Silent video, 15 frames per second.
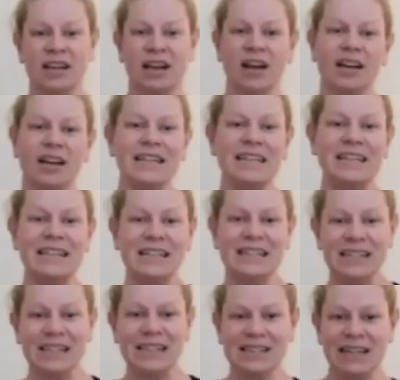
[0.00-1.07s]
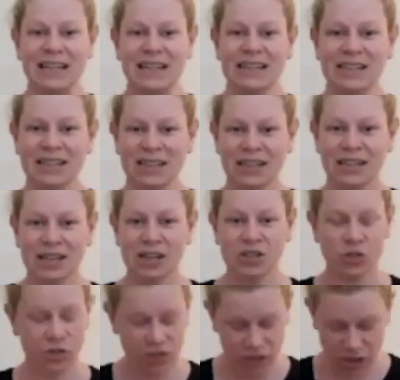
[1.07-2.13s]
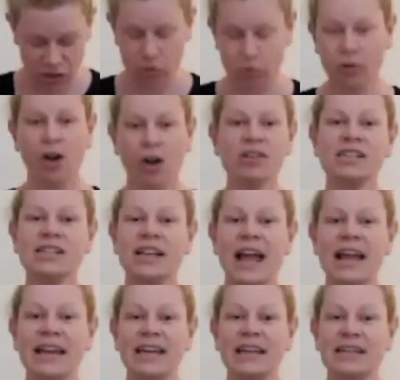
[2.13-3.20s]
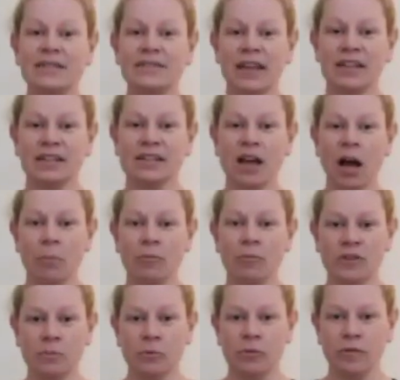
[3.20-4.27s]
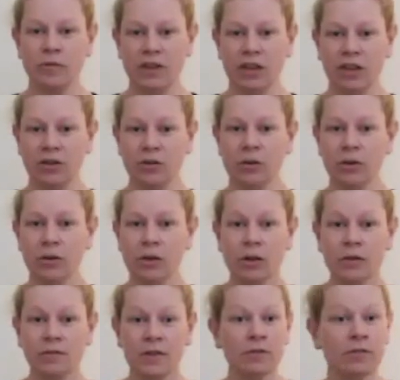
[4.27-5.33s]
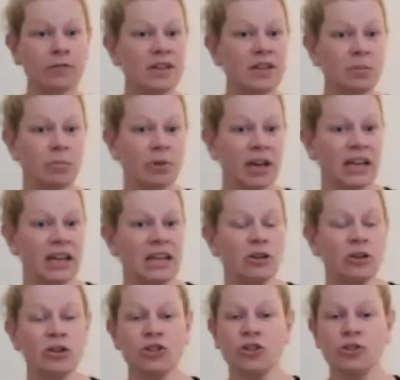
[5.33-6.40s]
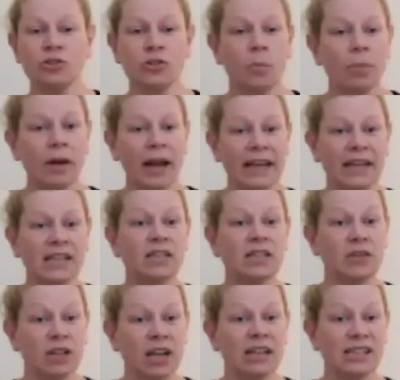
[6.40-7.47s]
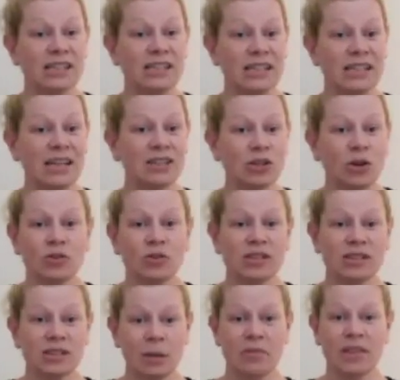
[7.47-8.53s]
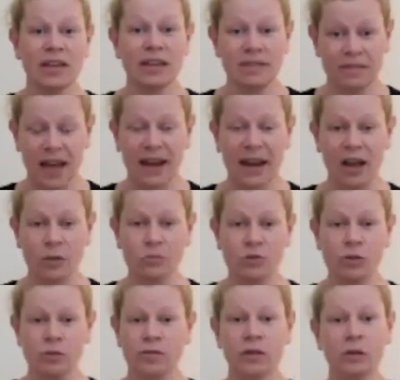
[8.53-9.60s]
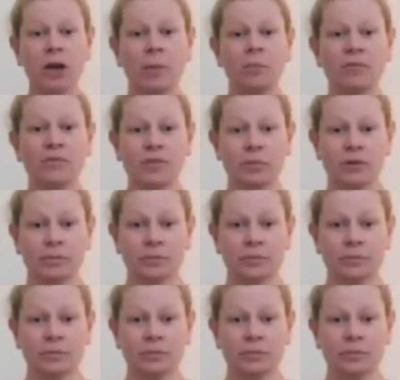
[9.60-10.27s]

our easy seat. So this is cross-legged if that is comfortable for you. Feel free to bring any cushions or blankets if you'd like to sit on something, if that helps you feel comfortable.